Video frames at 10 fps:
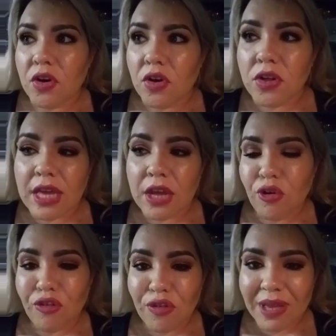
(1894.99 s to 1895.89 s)
that in
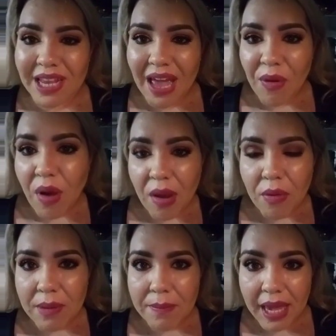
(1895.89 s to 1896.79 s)
order for me to get where I
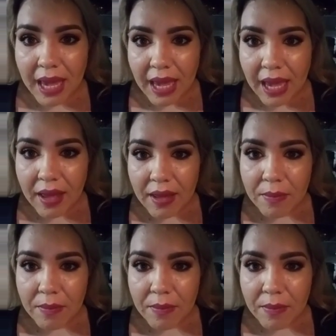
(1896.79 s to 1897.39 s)
want to be,